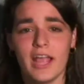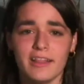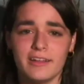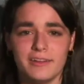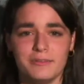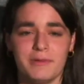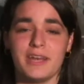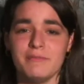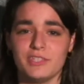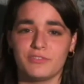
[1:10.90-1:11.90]
hello, my
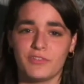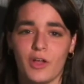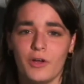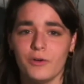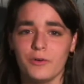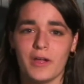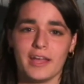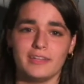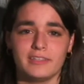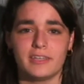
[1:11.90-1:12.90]
name is Flo,
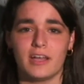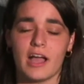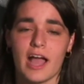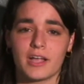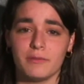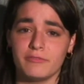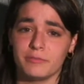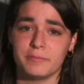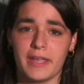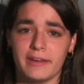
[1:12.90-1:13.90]
and uh, I come
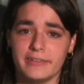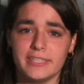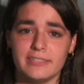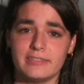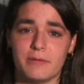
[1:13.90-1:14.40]
from Paris.